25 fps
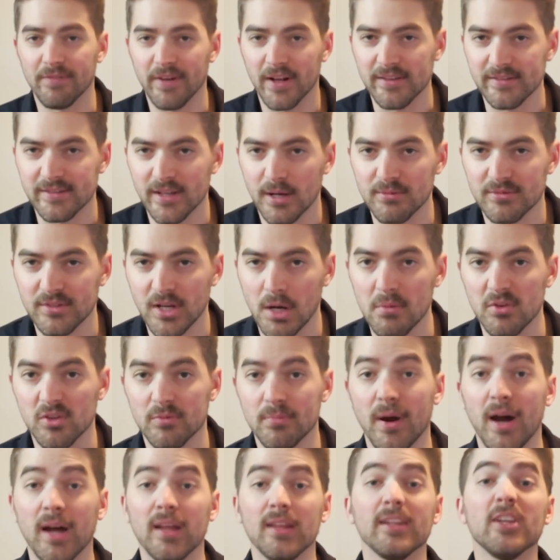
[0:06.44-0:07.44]
fans, I'm Thomas
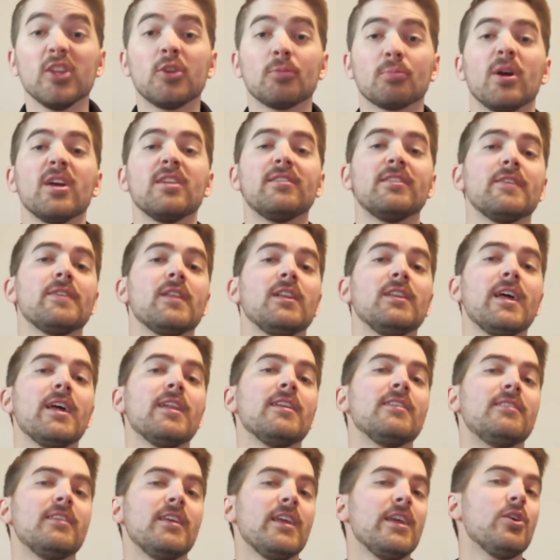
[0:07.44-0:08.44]
Mott. Let's break down the
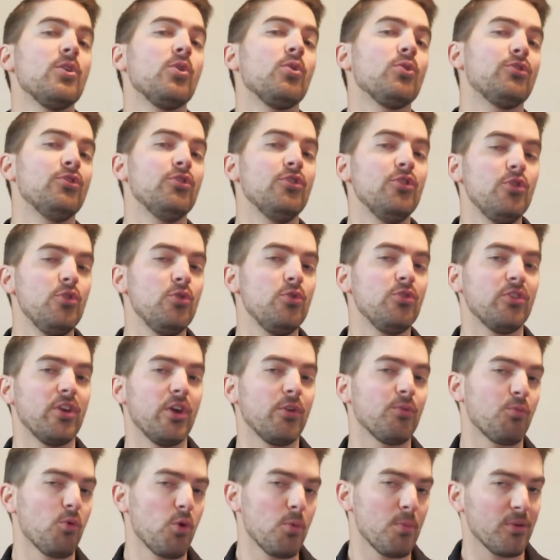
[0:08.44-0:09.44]
latest Eagles news
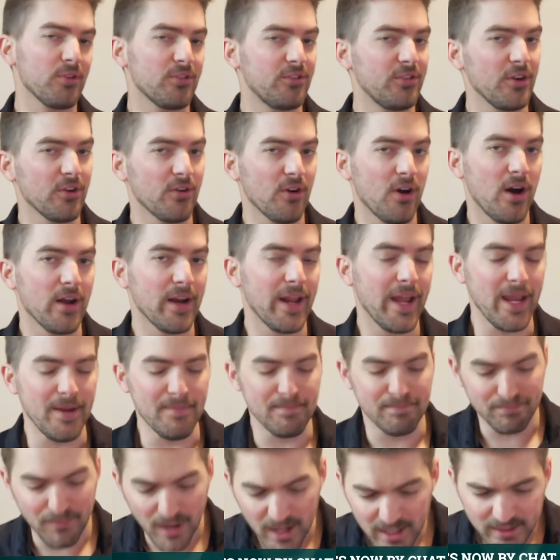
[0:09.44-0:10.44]
and rumors here on a
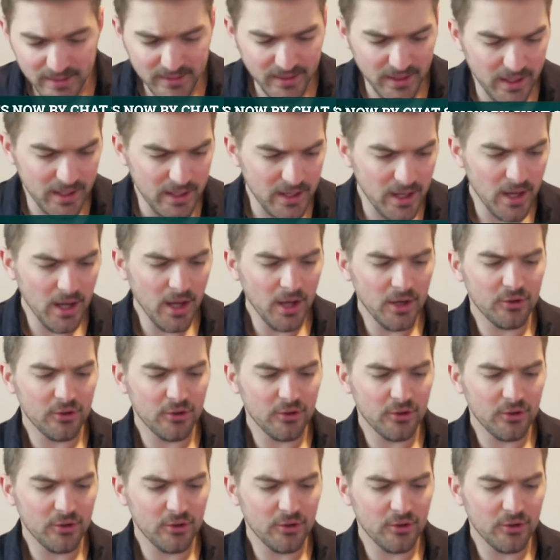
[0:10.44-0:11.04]
Monday,